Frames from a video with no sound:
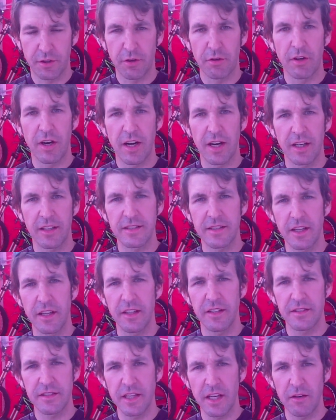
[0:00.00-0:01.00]
Correct.
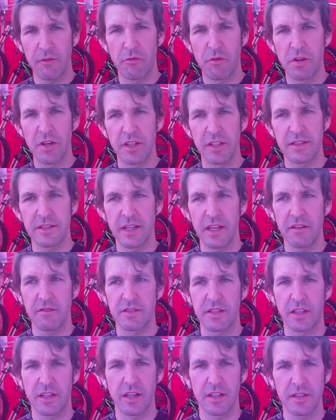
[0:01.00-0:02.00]
One, it
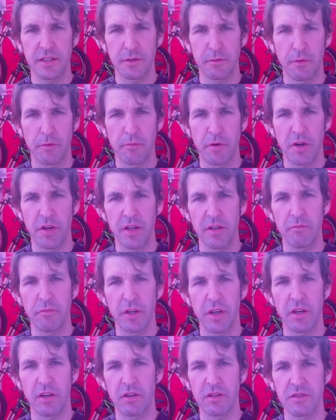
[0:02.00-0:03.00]
saves the customer money,
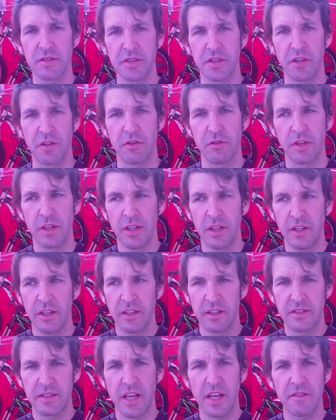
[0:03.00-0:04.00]
but it also
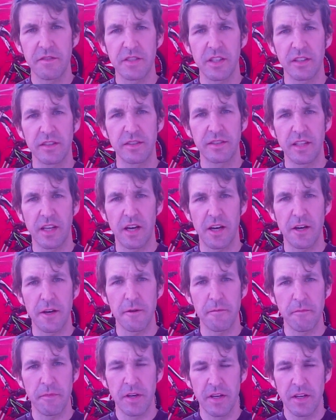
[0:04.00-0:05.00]
saves us
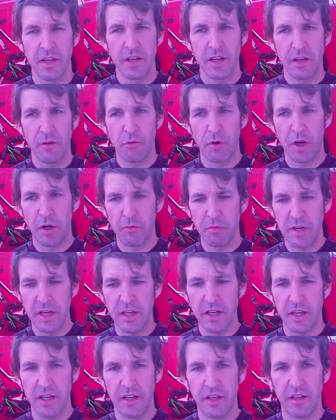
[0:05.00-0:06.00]
time where we
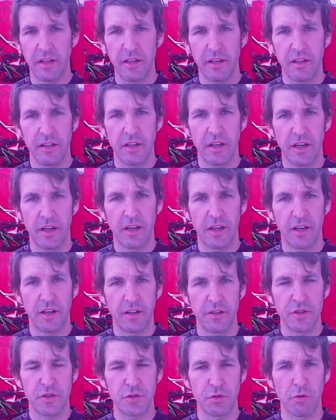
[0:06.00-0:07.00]
can
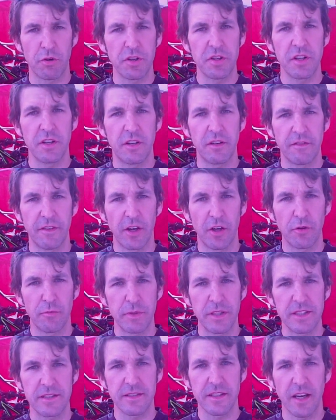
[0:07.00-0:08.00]
shorten the
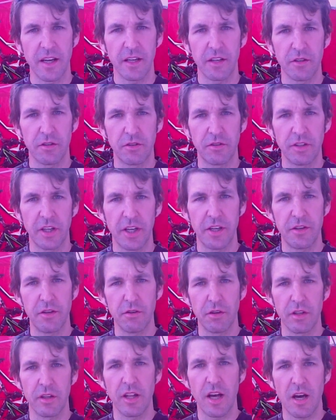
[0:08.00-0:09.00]
development cycle and
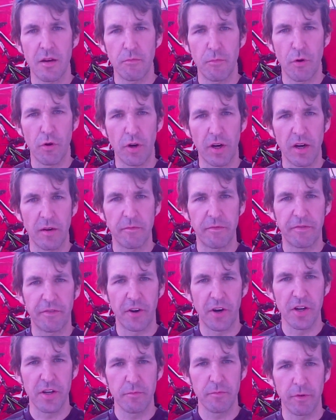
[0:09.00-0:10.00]
do a lot more up
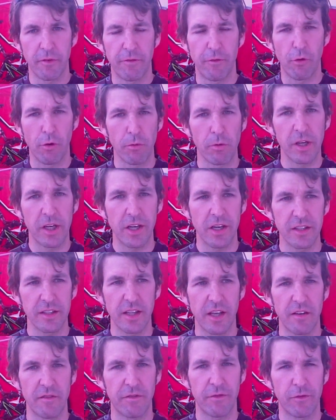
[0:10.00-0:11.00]
front before we
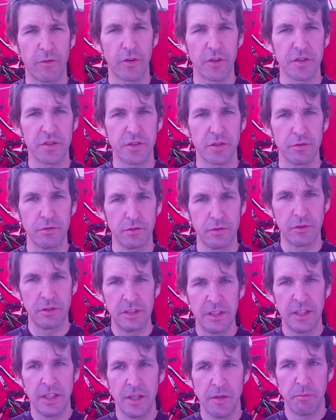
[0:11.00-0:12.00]
cut that first tool,
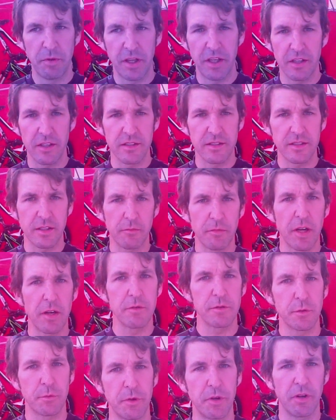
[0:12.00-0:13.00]
because
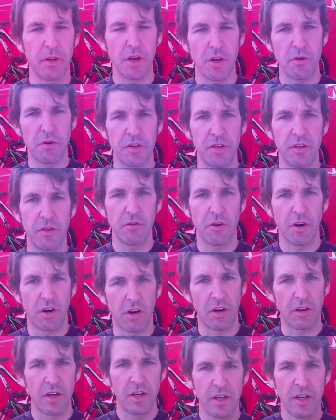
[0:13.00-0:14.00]
sometimes when we go and do
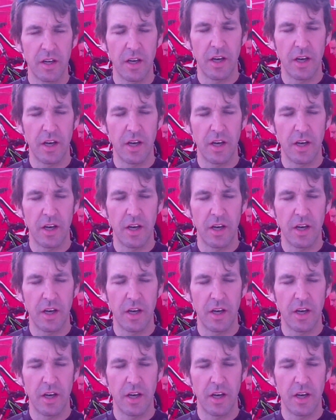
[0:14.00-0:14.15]
our